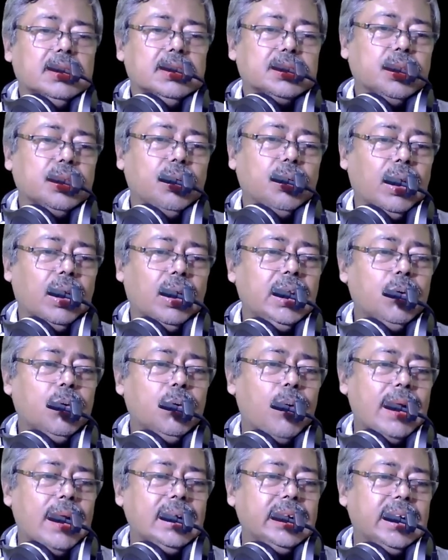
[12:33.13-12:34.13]
So only
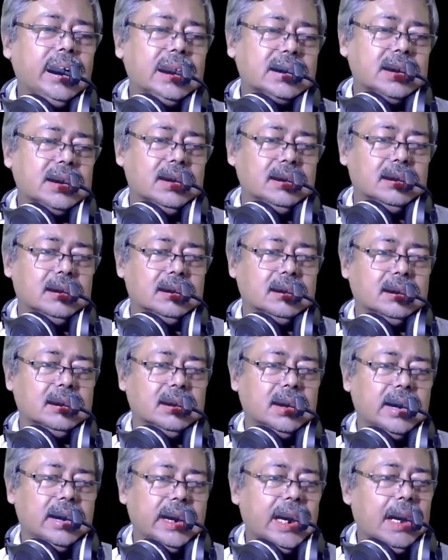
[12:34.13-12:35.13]
one relation
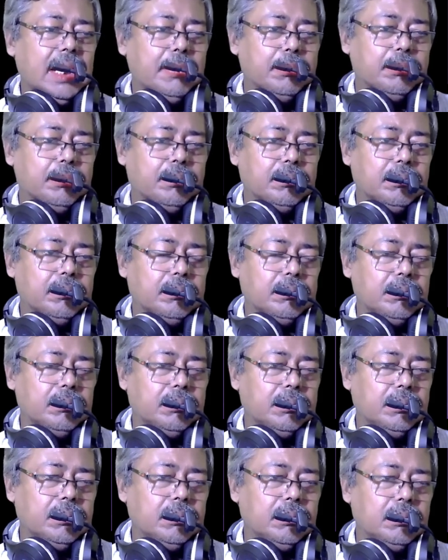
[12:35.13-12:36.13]
M,
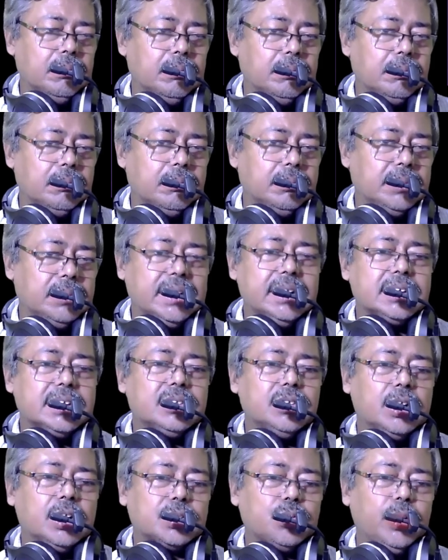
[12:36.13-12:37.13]
it
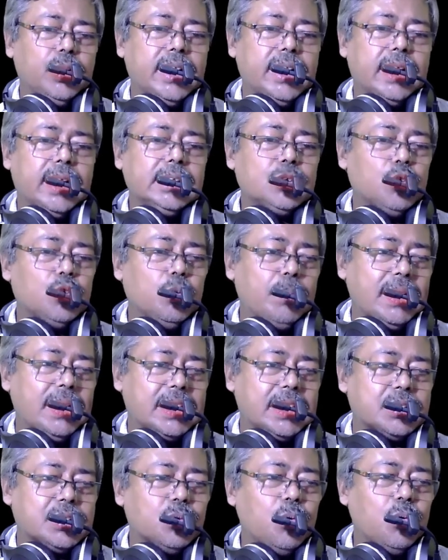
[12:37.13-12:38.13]
is not showing as a super
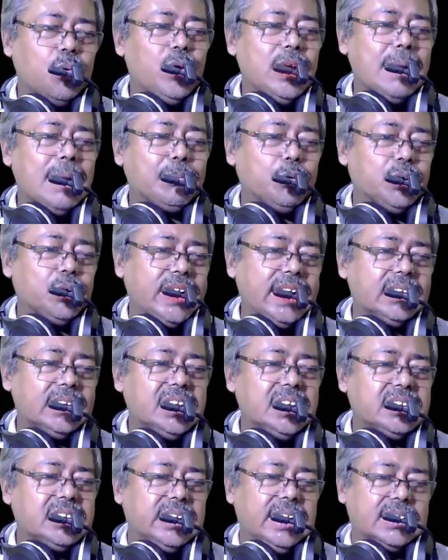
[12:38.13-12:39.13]
key. So we have to take
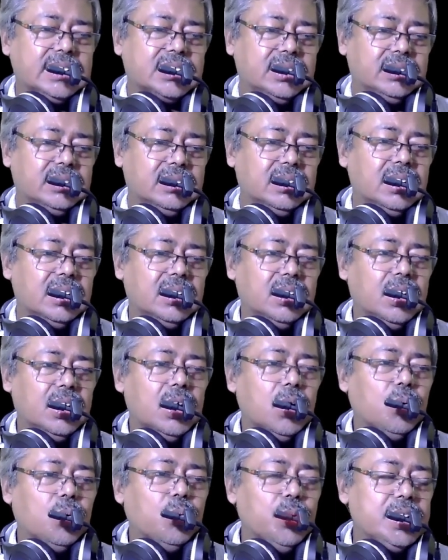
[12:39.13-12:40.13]
this relation.
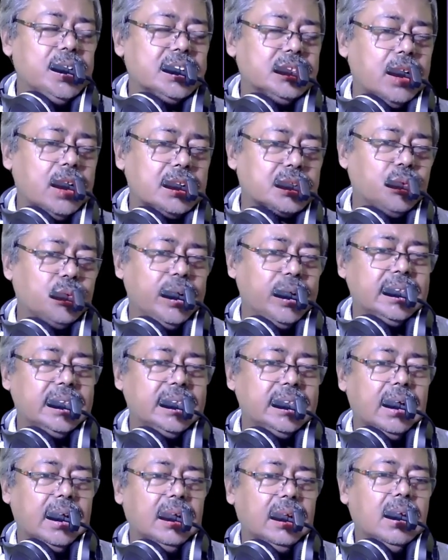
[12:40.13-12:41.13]
Who is not showing
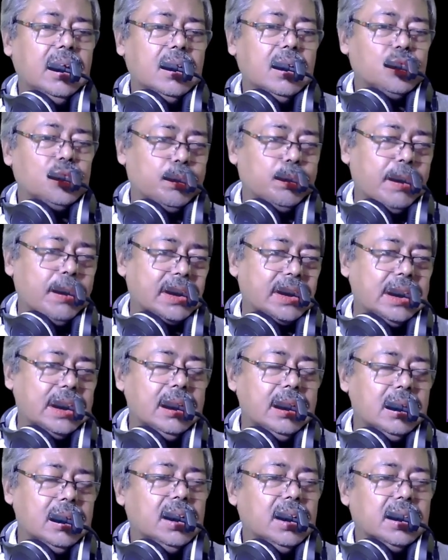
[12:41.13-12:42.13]
the super key?